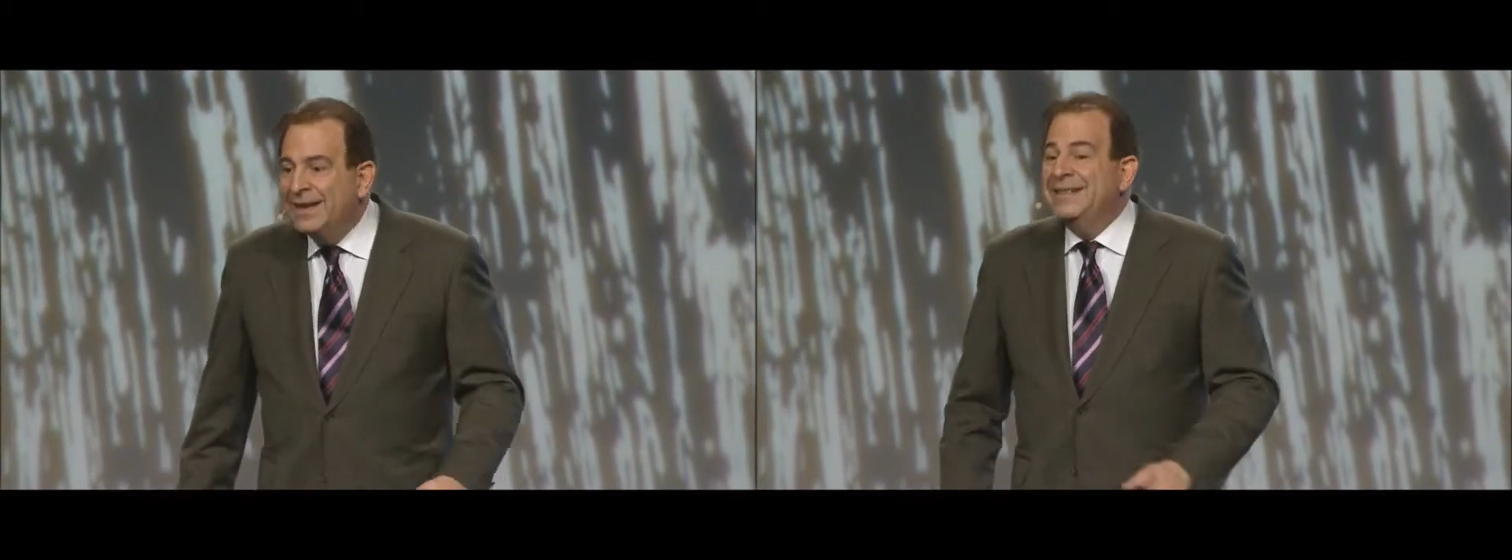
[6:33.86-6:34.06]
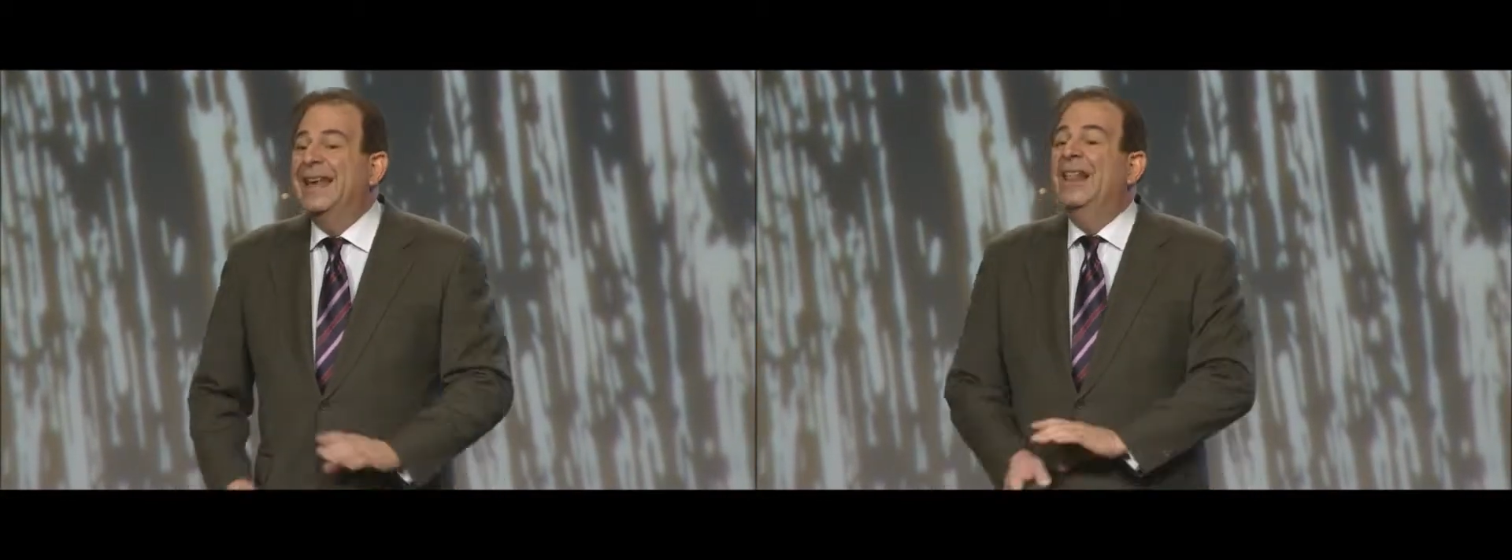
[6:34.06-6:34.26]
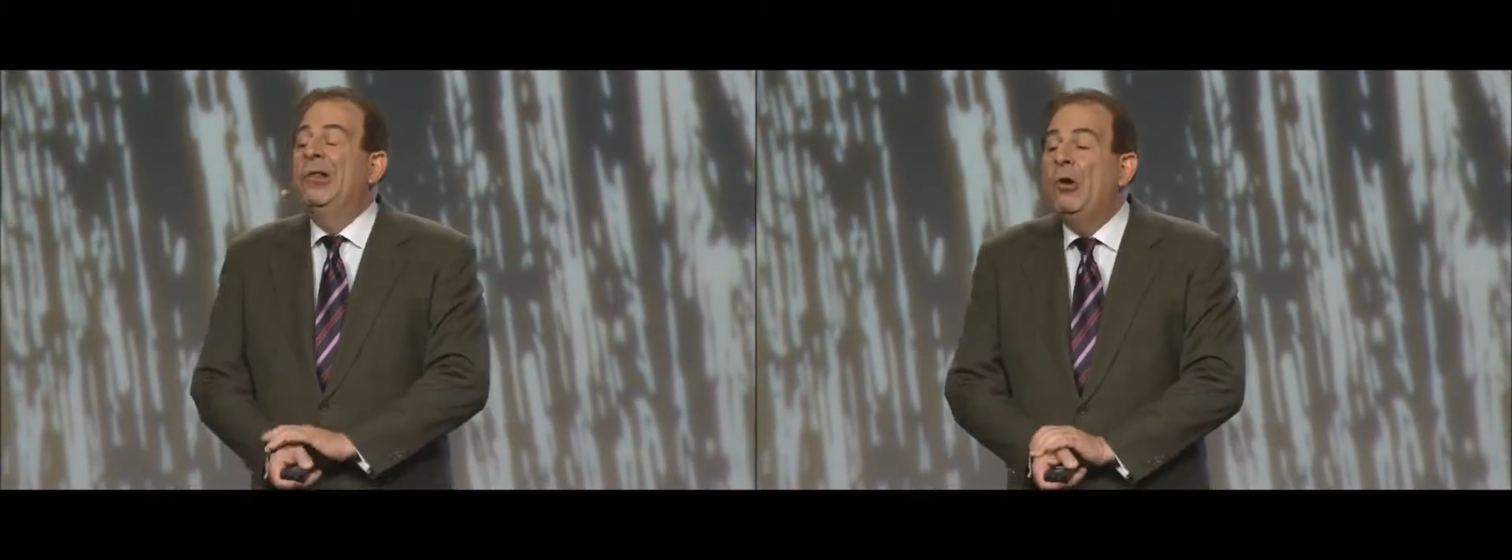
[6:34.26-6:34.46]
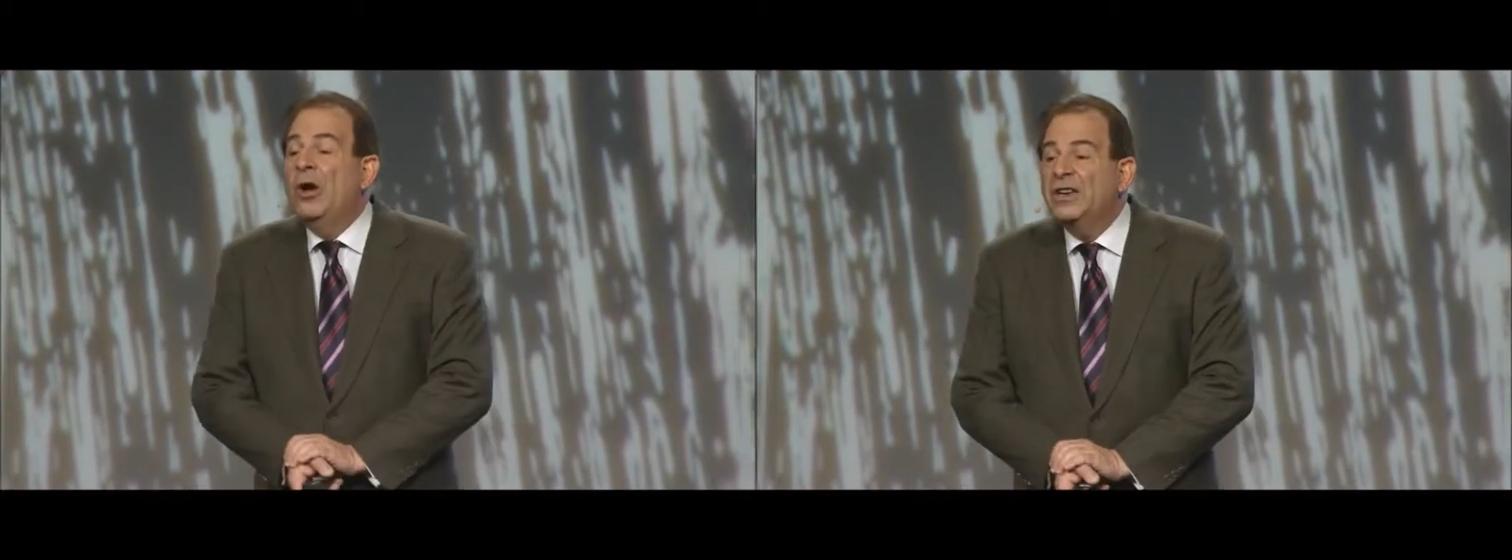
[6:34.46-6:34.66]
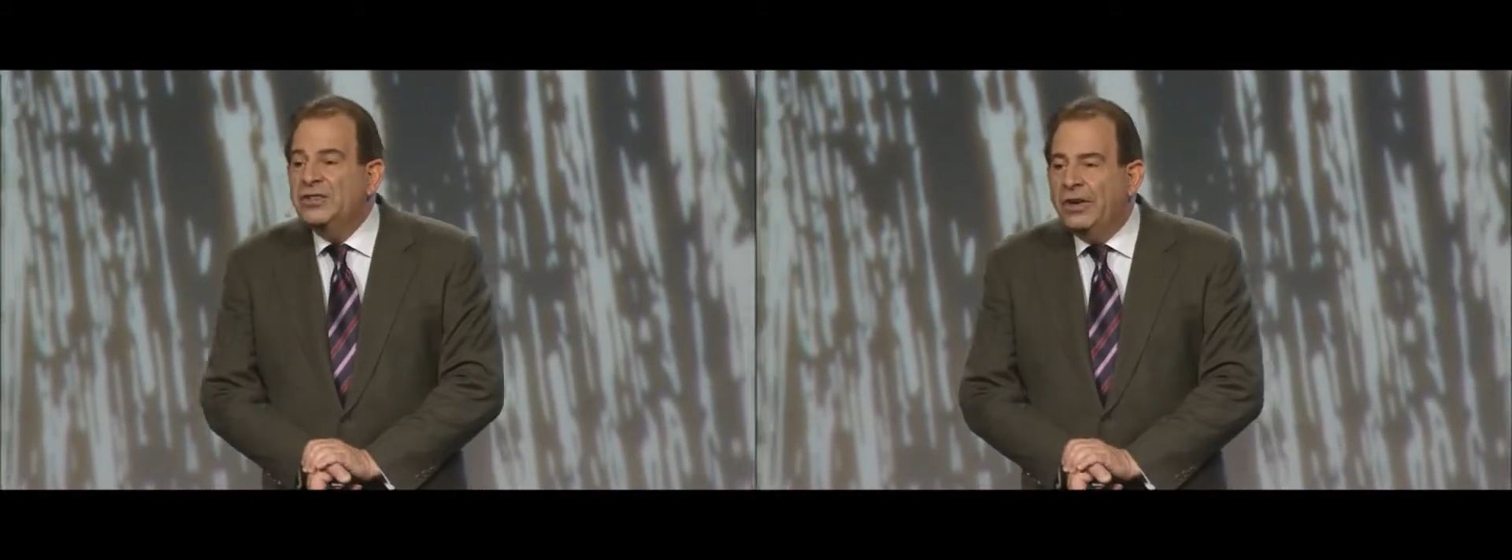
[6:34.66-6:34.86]
To get
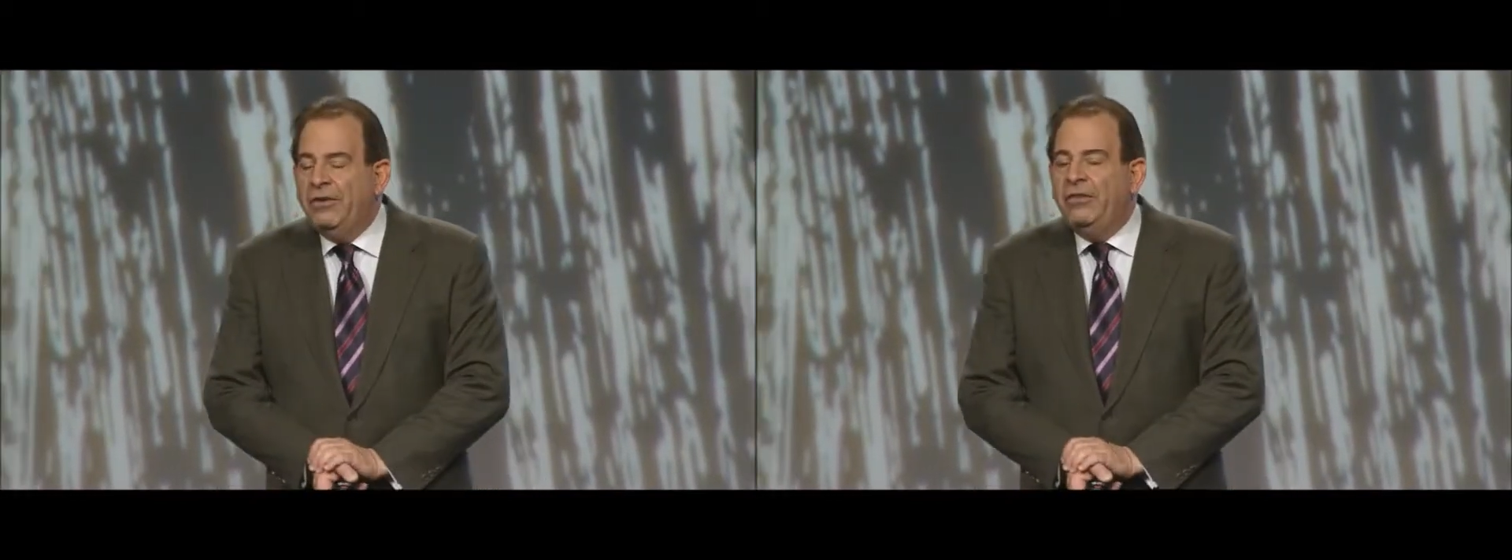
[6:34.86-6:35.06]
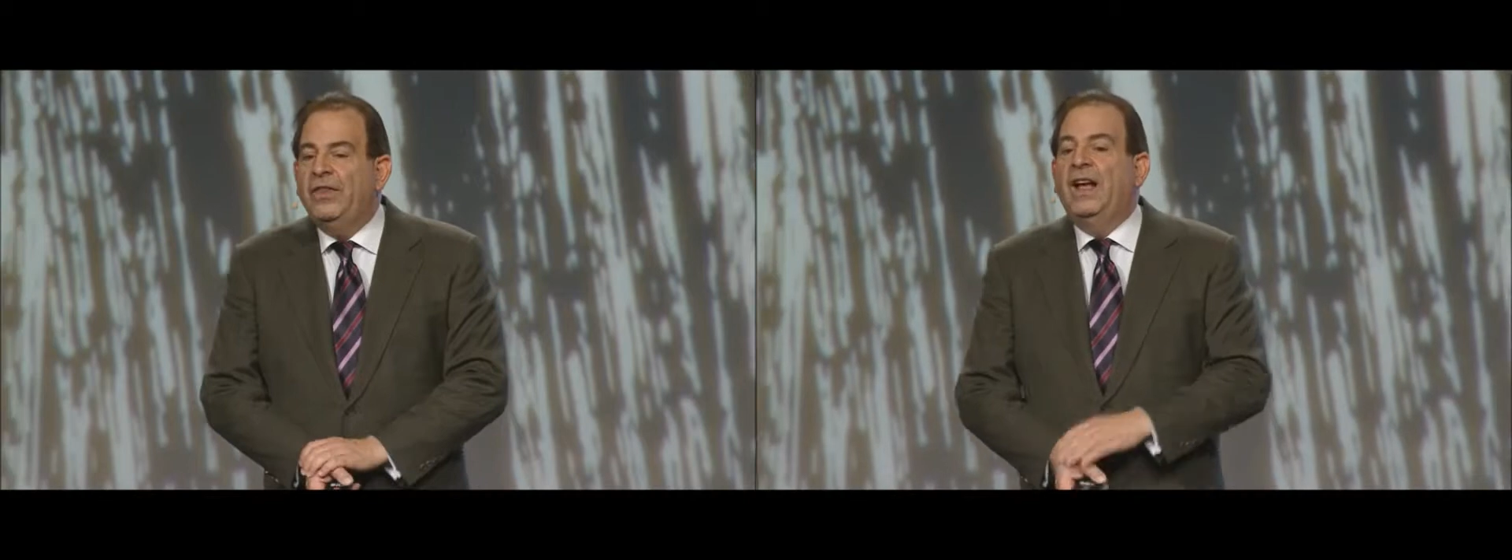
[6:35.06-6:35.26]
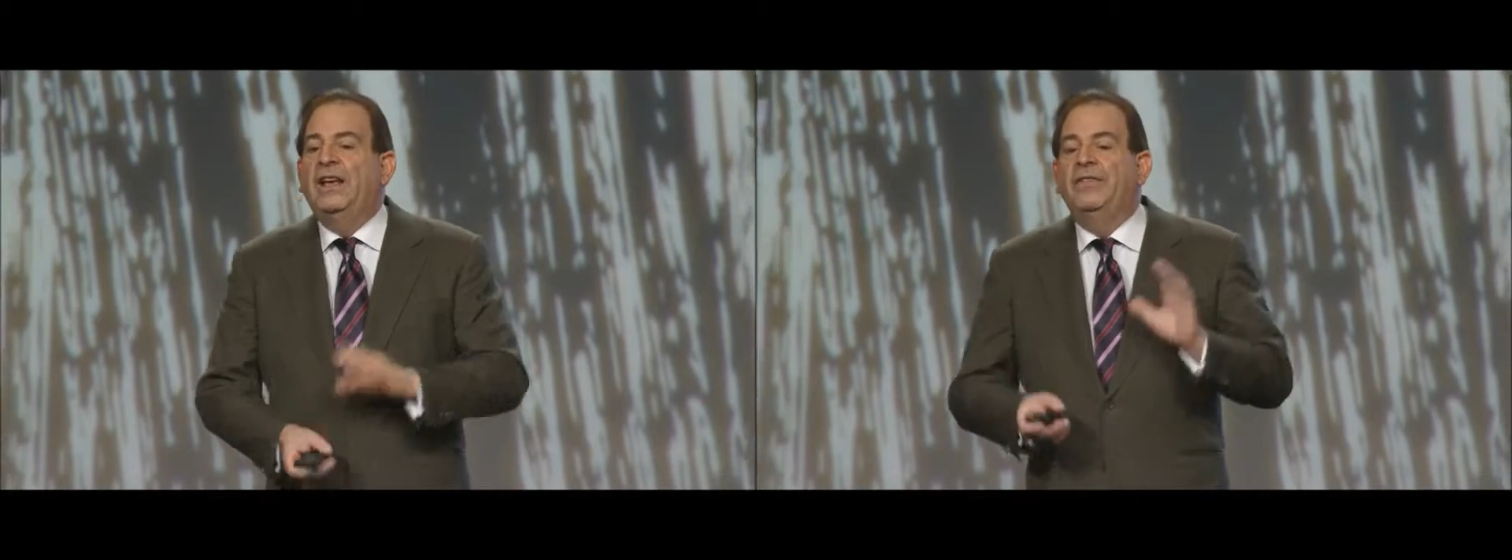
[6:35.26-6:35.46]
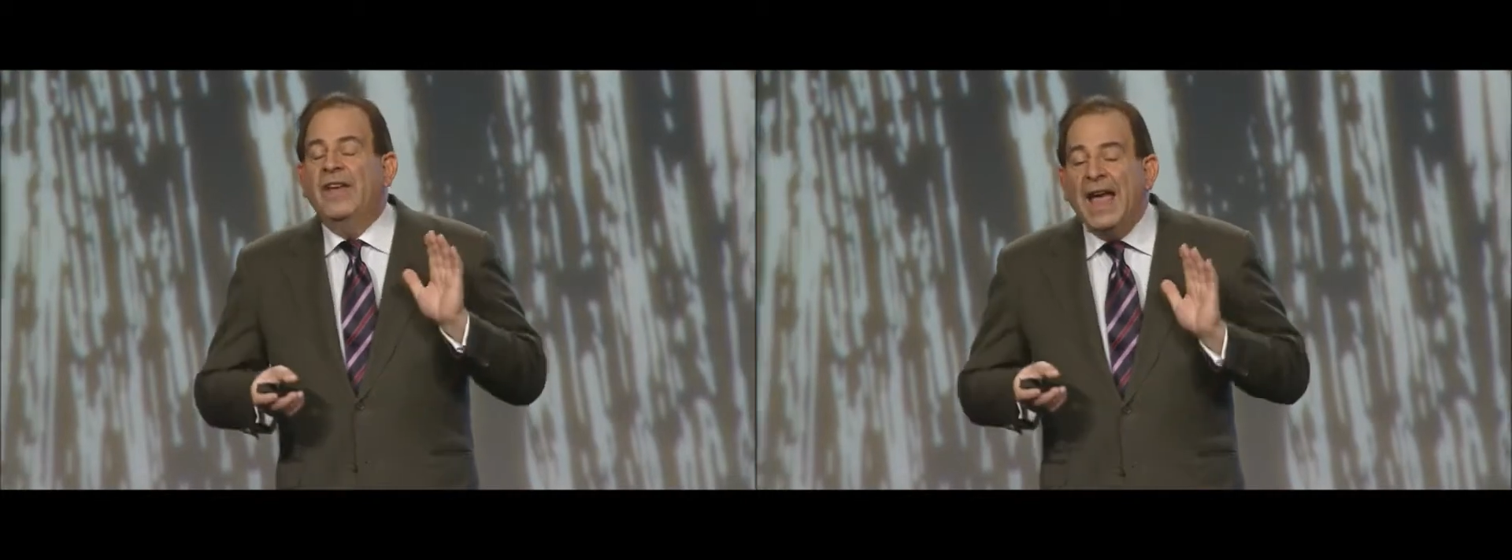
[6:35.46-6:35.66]
long shelf life,